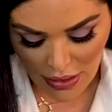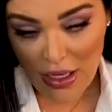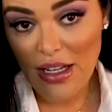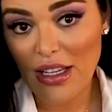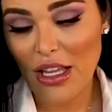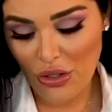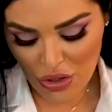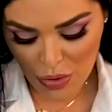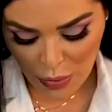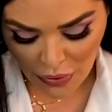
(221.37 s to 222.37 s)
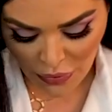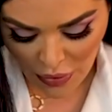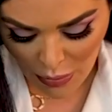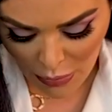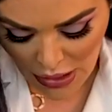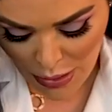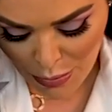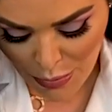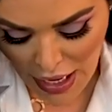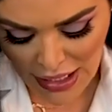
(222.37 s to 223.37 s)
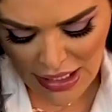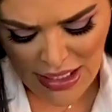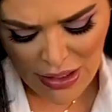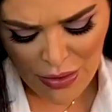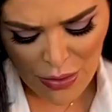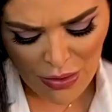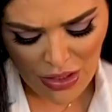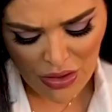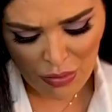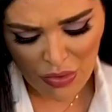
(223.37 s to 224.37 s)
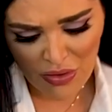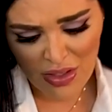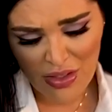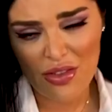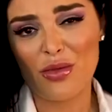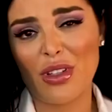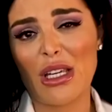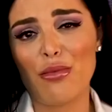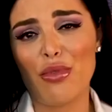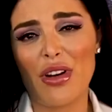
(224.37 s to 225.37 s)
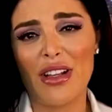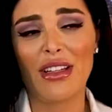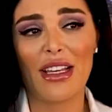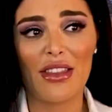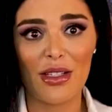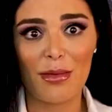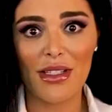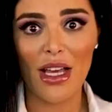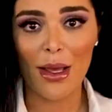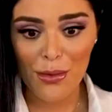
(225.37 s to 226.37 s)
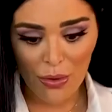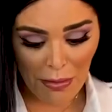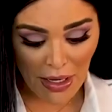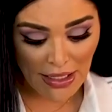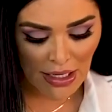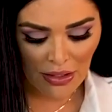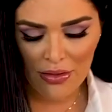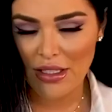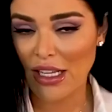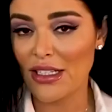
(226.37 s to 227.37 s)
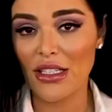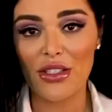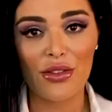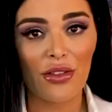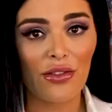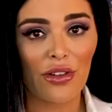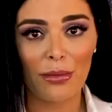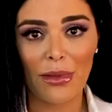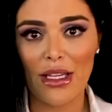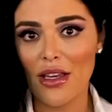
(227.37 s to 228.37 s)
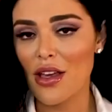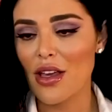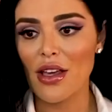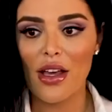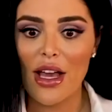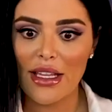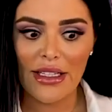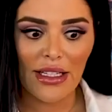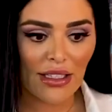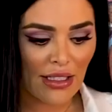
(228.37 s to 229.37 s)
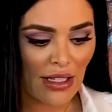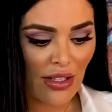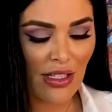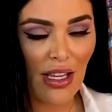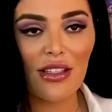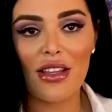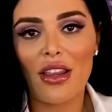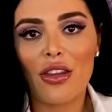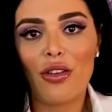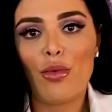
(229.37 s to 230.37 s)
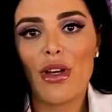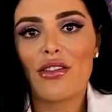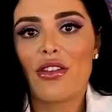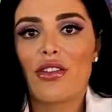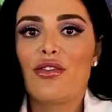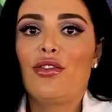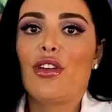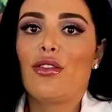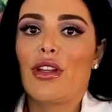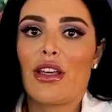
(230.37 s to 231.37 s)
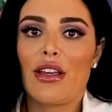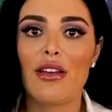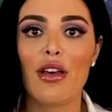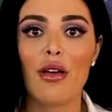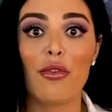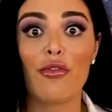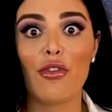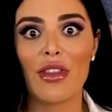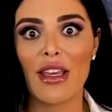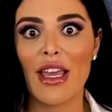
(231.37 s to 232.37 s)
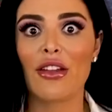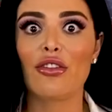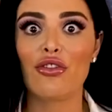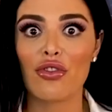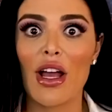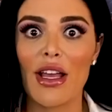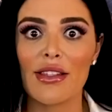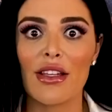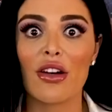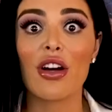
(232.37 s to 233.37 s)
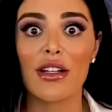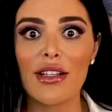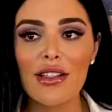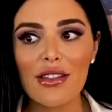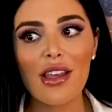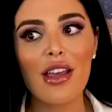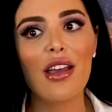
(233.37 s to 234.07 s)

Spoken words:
And again, you just want to firmly pat it down so it doesn't move, because it's really important. Like there's been times where I made candles and I didn't do it firmly. I didn't clean out the dust, and then the wick starts floating before the candle dries and hardens.